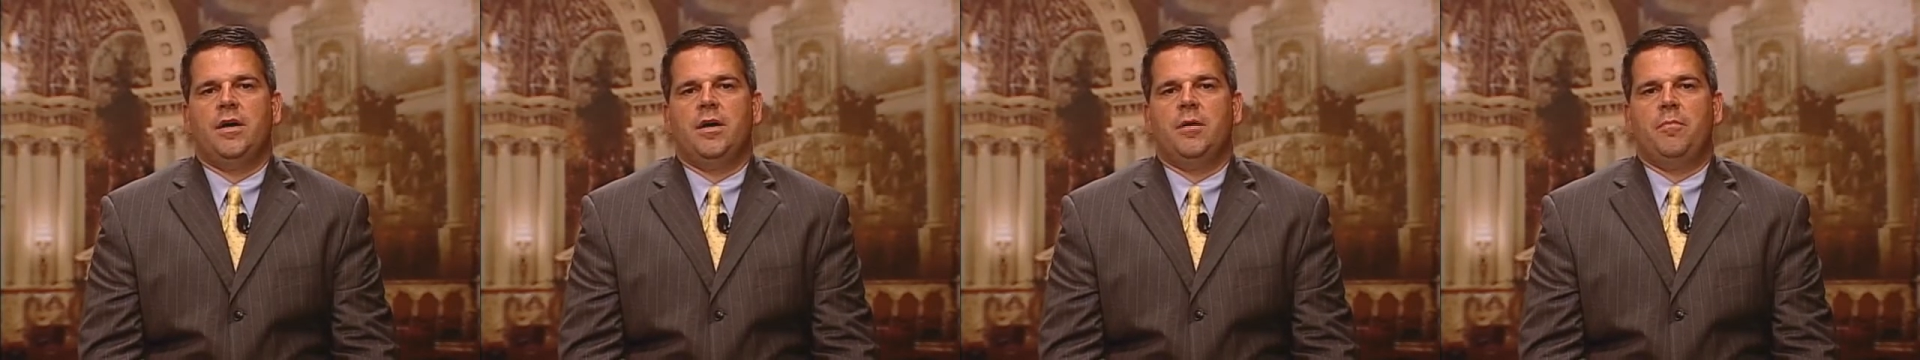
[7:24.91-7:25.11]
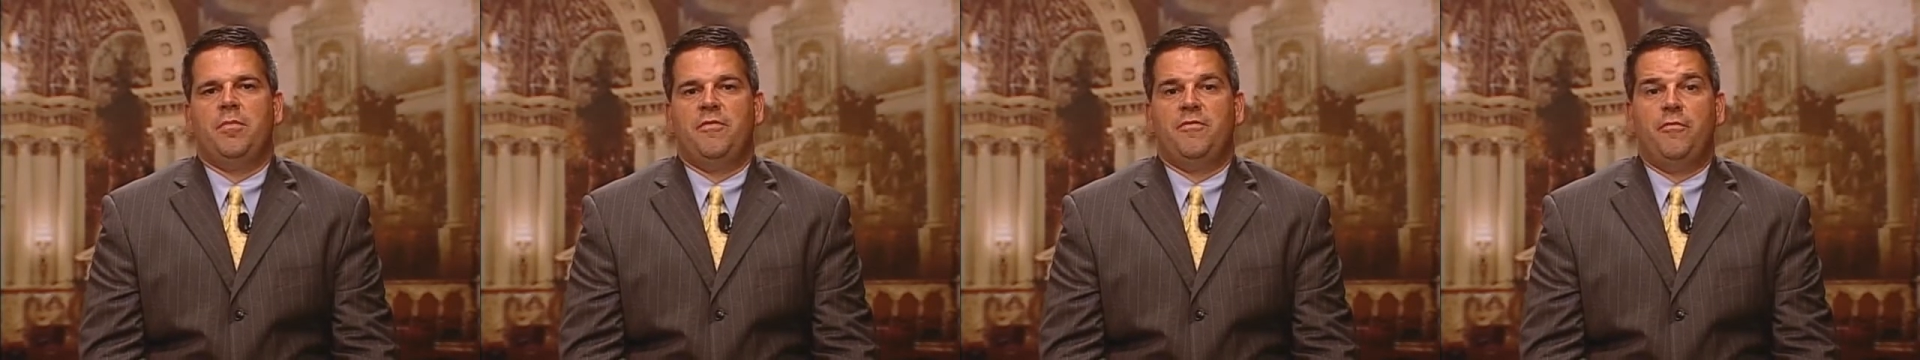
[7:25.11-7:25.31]

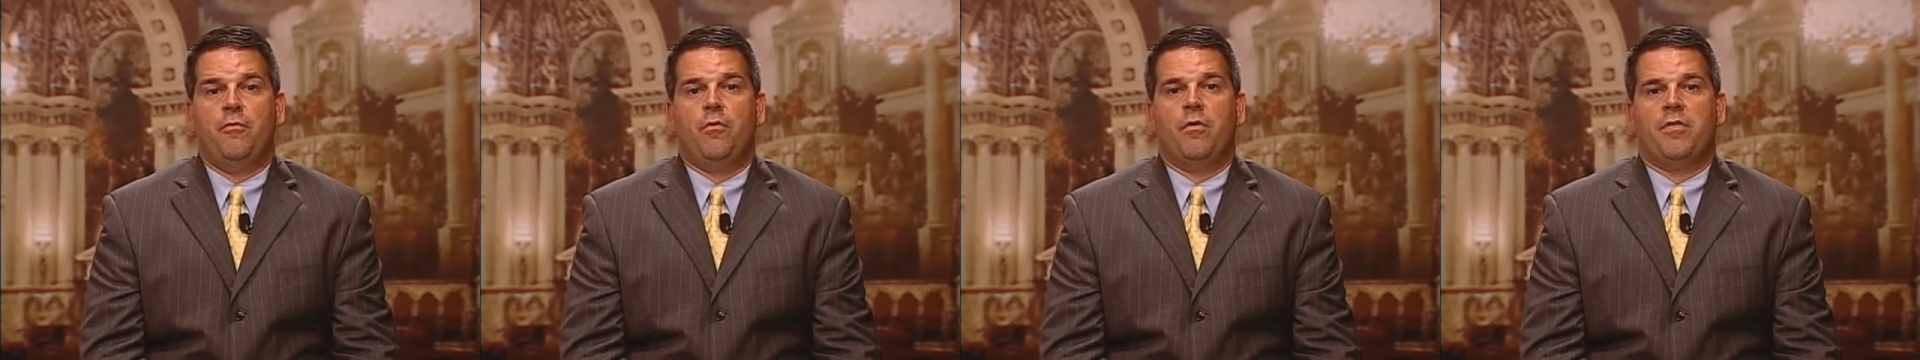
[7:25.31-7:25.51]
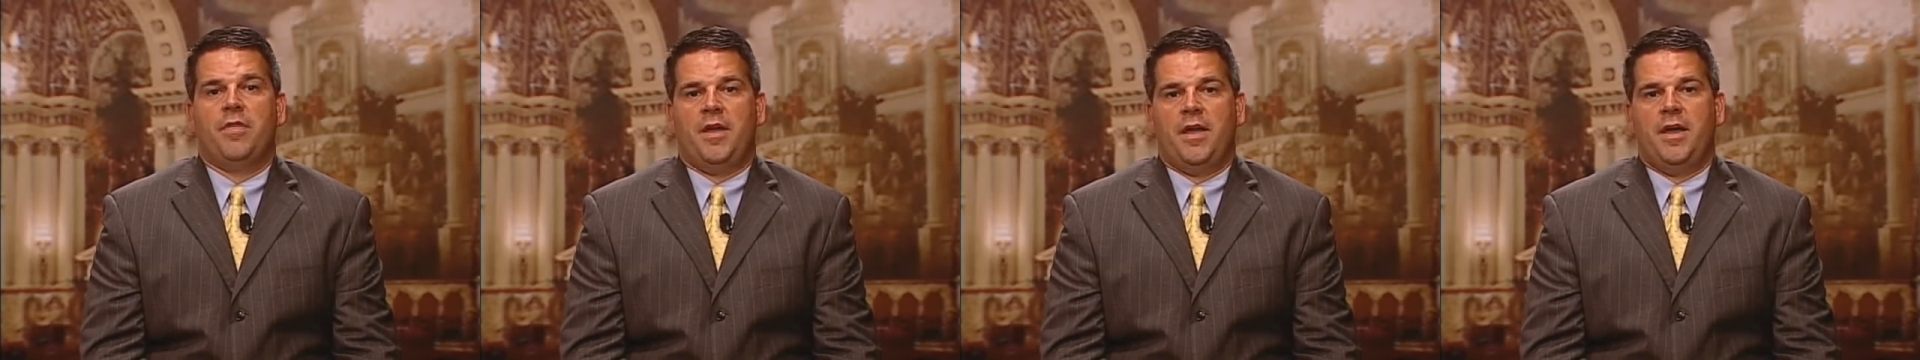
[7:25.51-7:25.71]

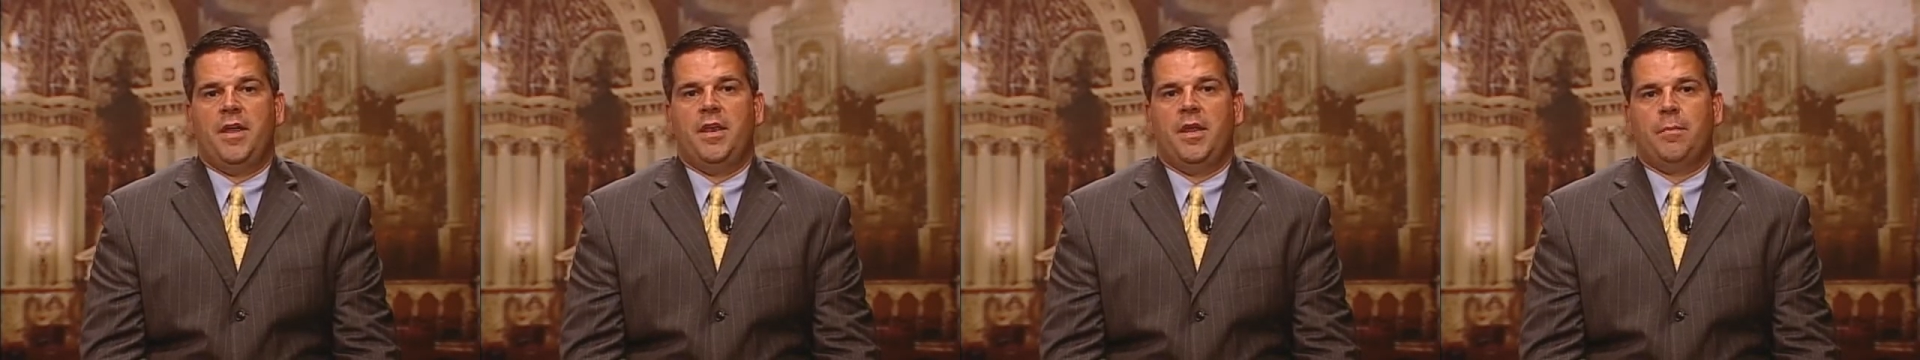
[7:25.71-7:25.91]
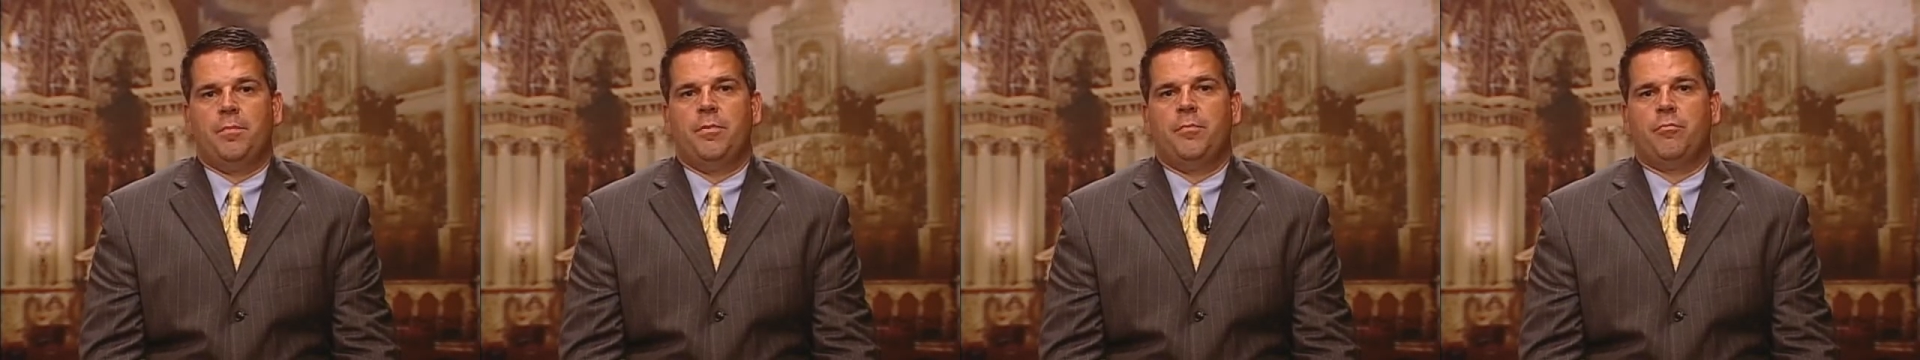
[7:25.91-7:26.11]
before they
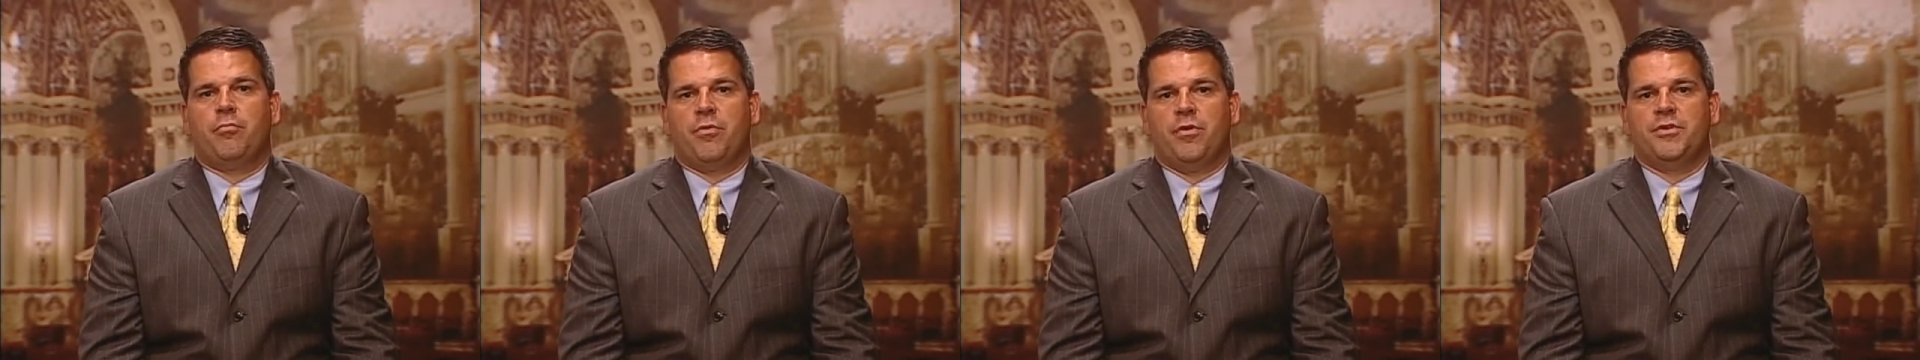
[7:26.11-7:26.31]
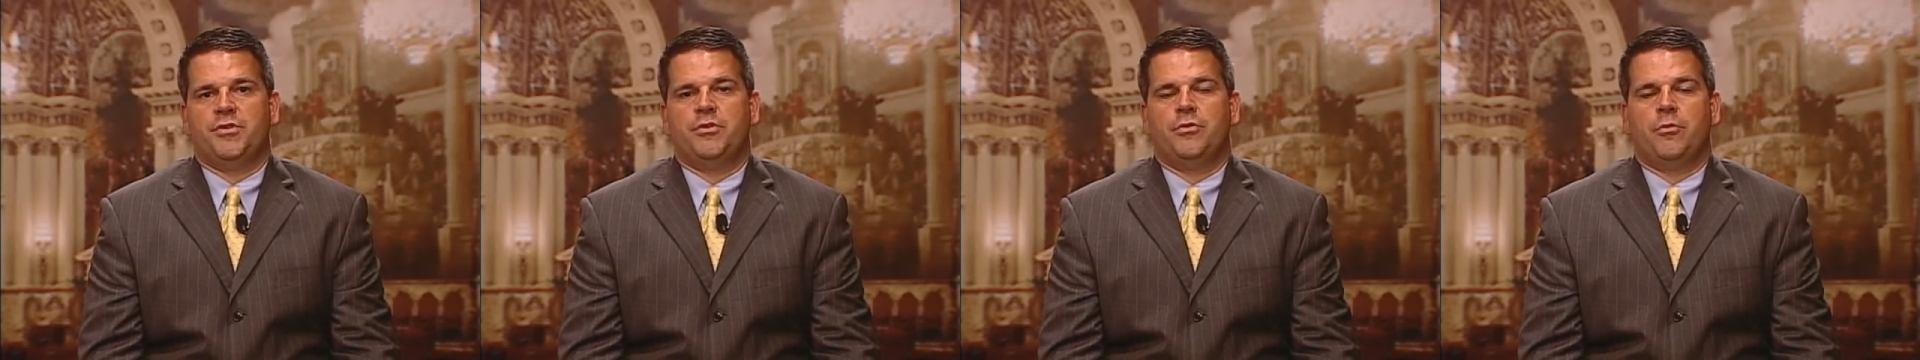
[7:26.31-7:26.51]
end up in
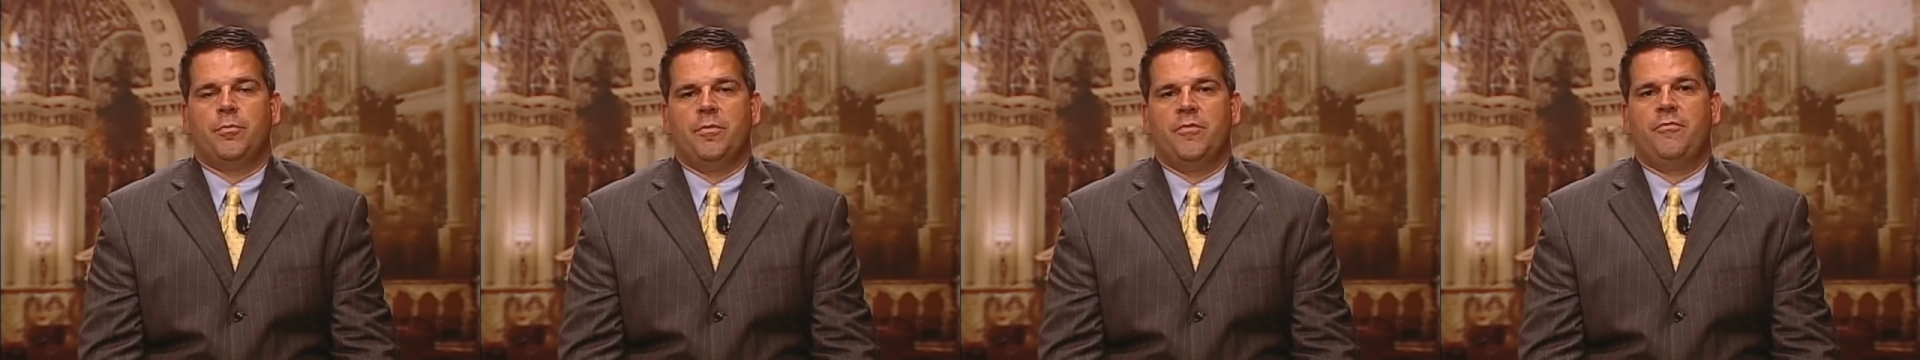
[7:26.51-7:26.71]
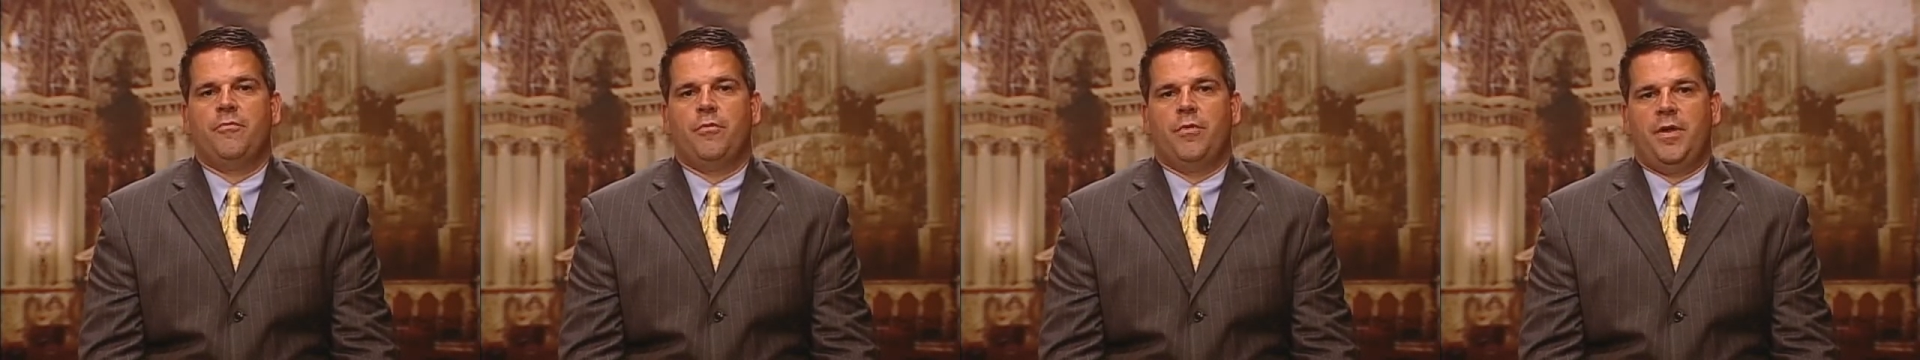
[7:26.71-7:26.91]
prison
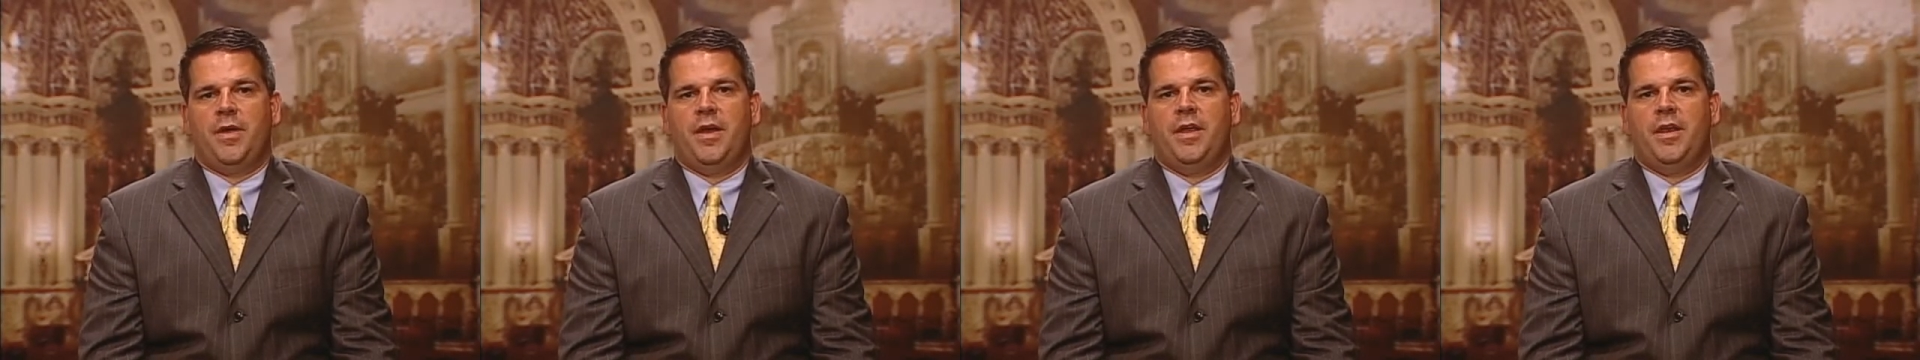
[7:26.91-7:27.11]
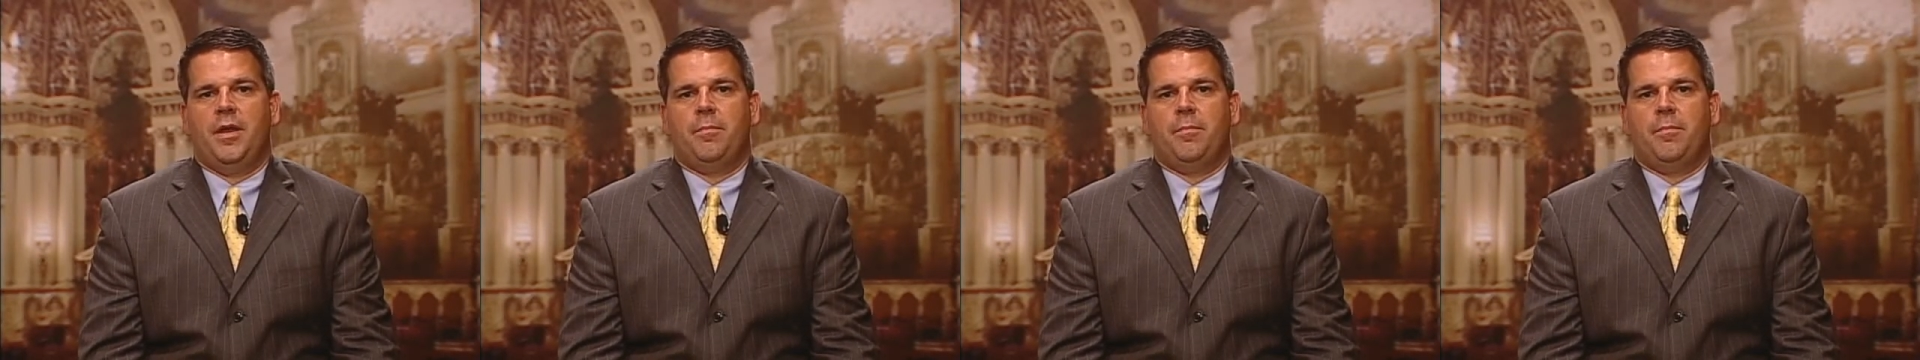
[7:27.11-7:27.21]
or before they